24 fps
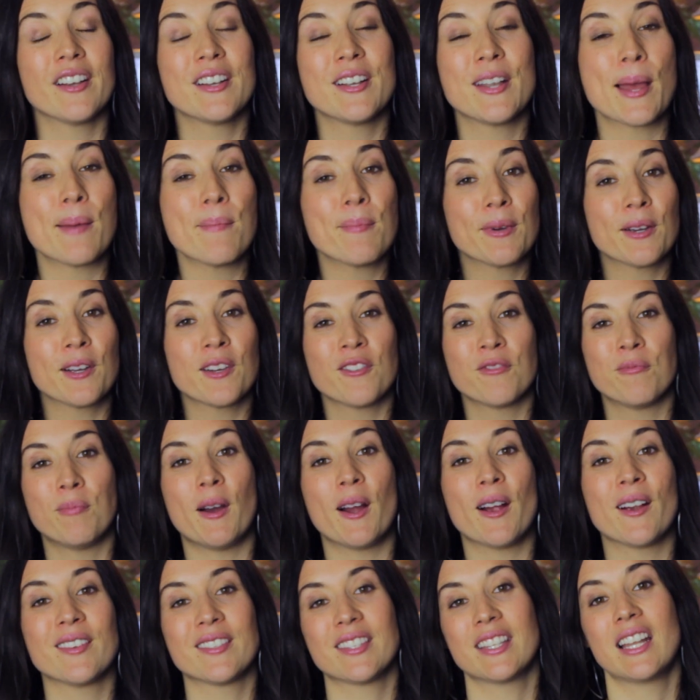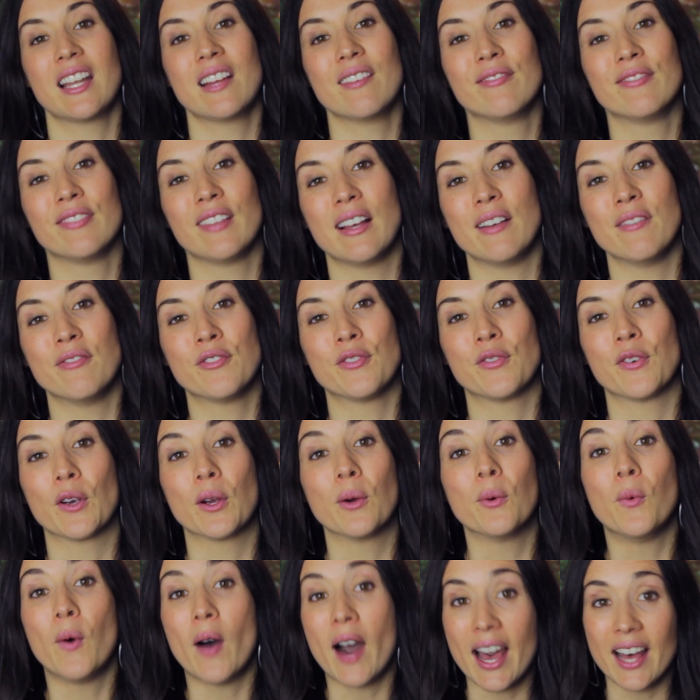are a number of bars that I've loved for
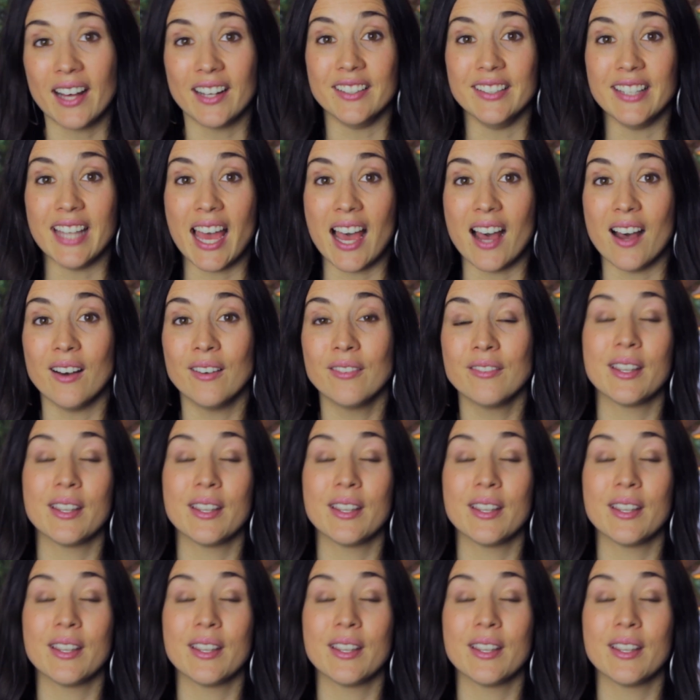a while now.